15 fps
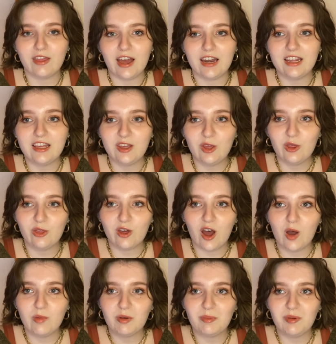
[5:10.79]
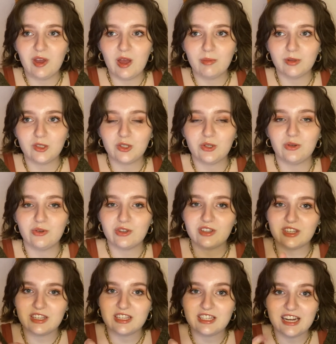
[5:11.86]
that he thought would be able to
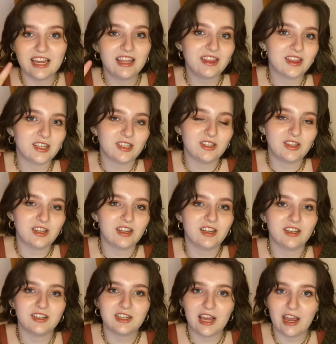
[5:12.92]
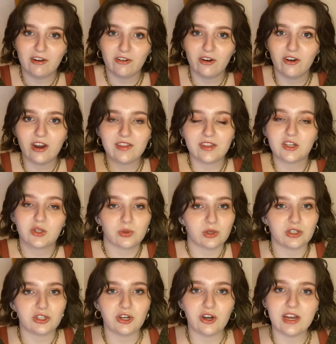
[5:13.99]
sustain the terror and the torture,